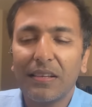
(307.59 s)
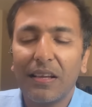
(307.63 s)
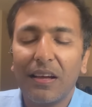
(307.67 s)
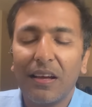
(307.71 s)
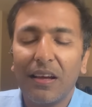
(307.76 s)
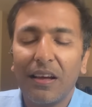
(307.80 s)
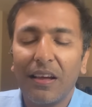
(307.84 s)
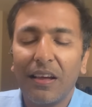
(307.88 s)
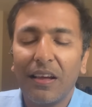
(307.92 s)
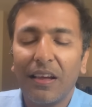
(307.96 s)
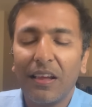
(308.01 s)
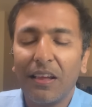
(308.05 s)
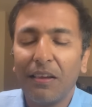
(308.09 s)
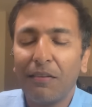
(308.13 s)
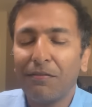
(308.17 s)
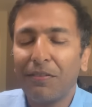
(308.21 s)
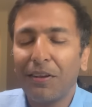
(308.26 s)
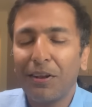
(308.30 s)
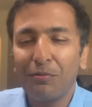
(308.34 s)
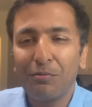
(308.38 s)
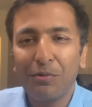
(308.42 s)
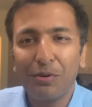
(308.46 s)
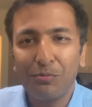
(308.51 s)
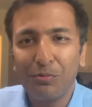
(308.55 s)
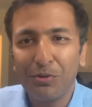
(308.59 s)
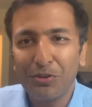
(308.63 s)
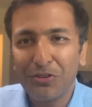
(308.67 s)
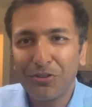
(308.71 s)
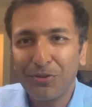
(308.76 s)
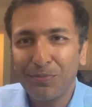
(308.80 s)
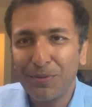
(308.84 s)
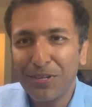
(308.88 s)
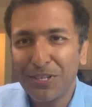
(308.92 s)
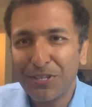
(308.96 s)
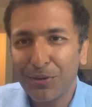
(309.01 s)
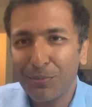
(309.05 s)
Uh, if anyone wants
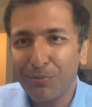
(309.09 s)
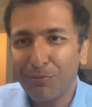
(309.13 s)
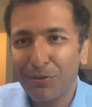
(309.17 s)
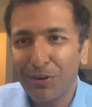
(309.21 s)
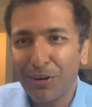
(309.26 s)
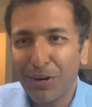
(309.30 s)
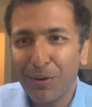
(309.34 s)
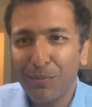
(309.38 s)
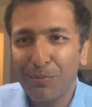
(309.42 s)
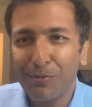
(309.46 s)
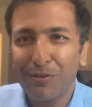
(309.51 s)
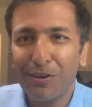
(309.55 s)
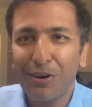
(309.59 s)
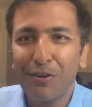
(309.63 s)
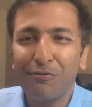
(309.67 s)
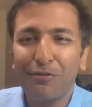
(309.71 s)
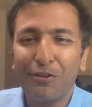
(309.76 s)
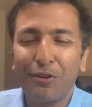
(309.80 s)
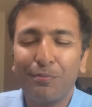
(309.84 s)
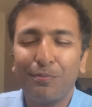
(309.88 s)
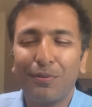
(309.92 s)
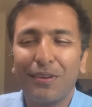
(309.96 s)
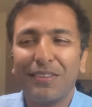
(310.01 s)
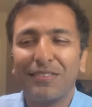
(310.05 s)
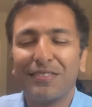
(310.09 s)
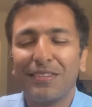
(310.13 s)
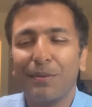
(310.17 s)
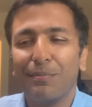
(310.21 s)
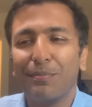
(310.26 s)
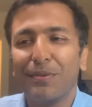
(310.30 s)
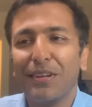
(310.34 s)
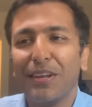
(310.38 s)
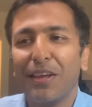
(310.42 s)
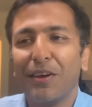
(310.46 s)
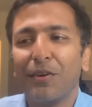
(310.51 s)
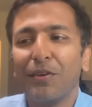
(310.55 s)
to meet up for a cup of coffee, please let
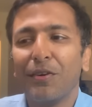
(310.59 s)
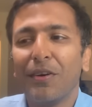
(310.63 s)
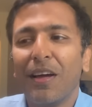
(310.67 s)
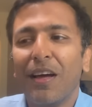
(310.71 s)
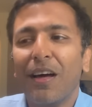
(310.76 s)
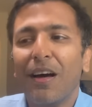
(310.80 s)
me know.